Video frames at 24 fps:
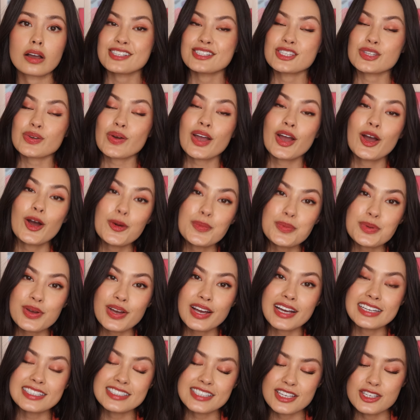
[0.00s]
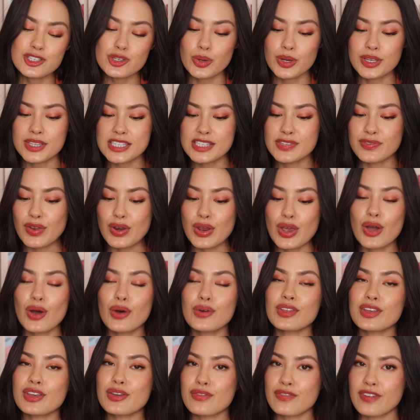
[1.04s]
So I hope you guys enjoyed this video,
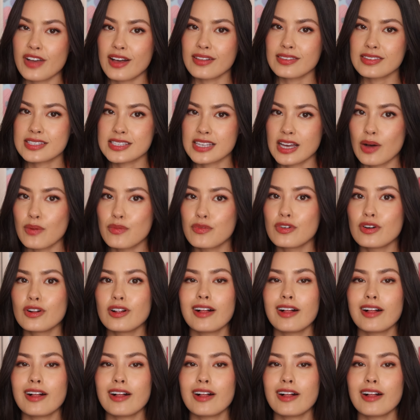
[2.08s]
that you found this helpful.